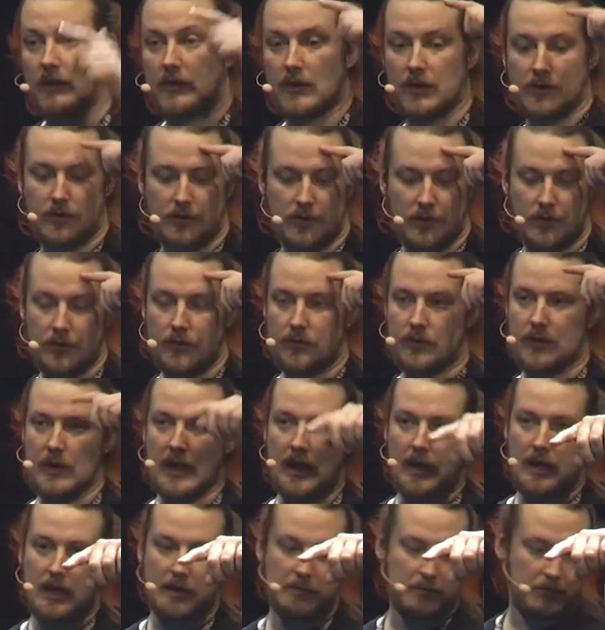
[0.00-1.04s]
could
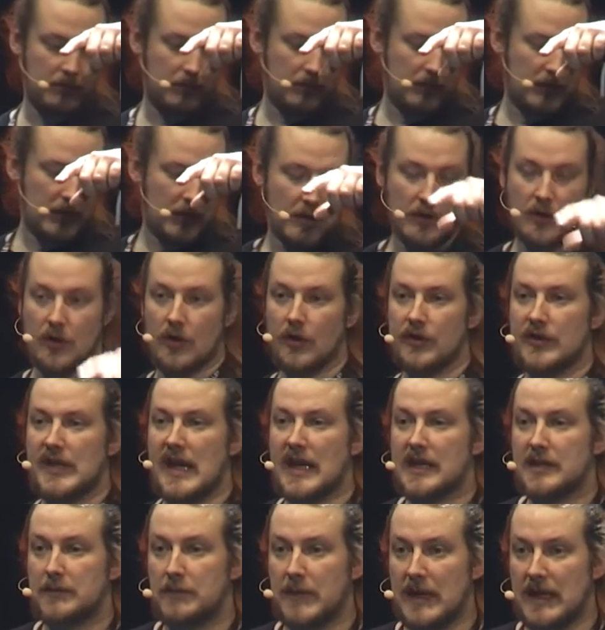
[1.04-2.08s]

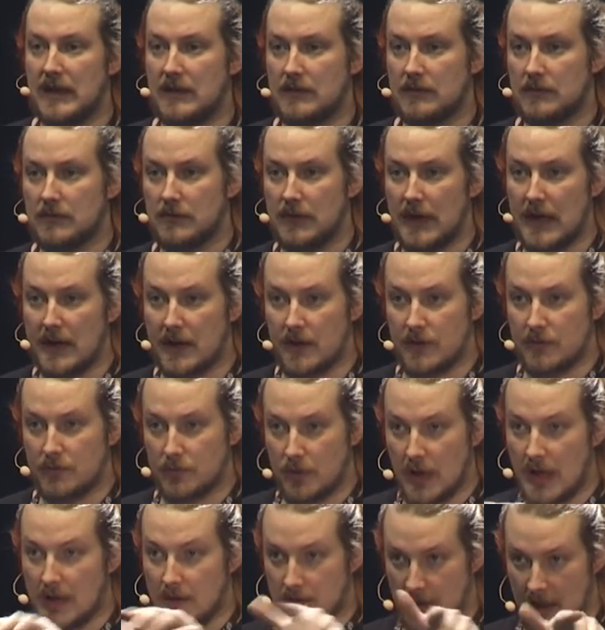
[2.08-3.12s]
contact me later,
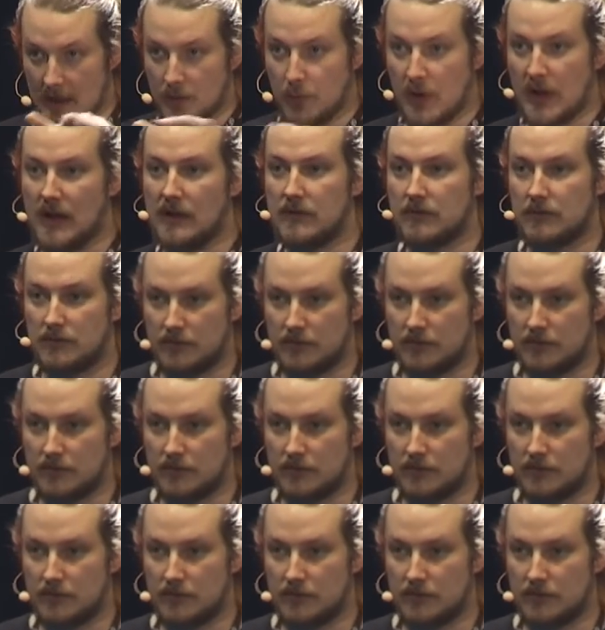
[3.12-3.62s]
and we can